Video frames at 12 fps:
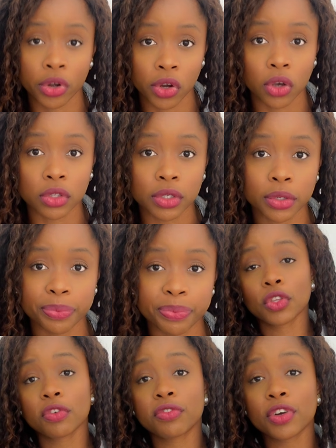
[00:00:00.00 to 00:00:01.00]
not. So
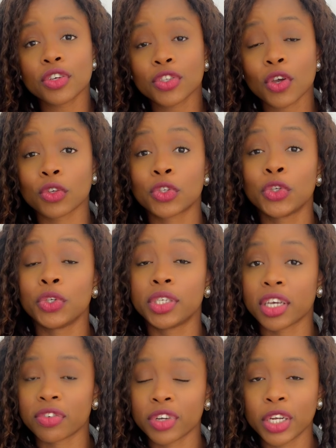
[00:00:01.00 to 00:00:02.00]
the first cost you
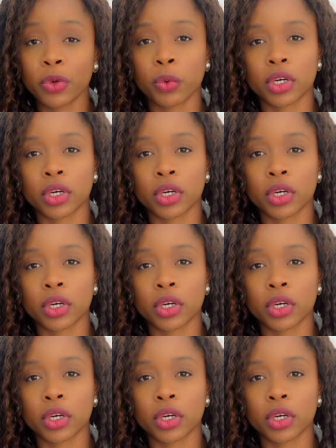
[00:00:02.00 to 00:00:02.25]
definitely want